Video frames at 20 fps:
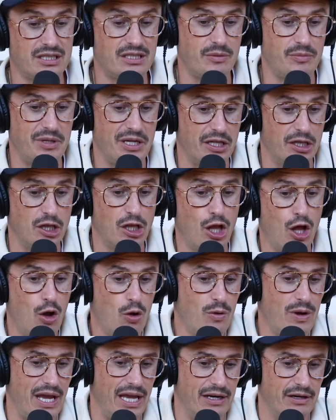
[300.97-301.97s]
is to be a
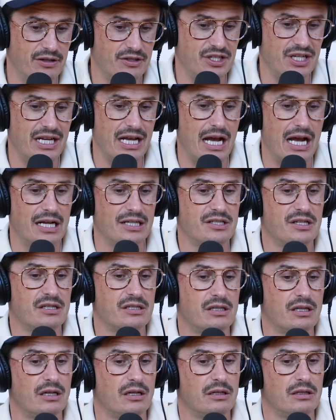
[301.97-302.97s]
low energy guy,
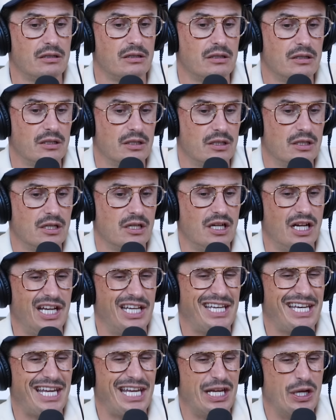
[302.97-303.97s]
just a
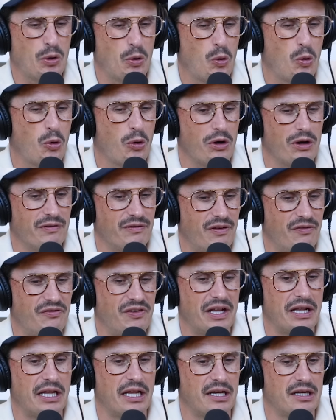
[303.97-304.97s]
an Eeyore of a
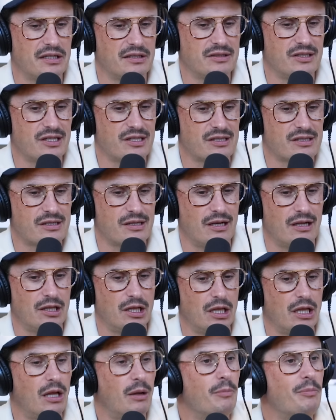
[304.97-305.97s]
fella, just a
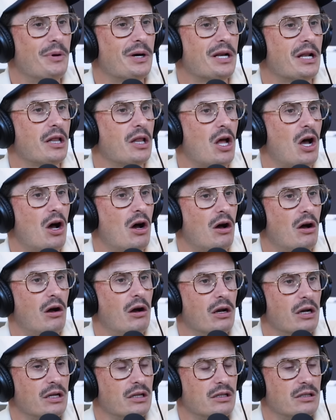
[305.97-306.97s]
lump on a
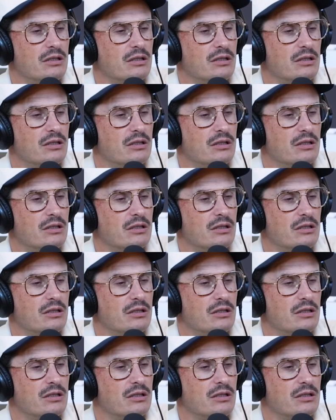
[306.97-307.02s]
log.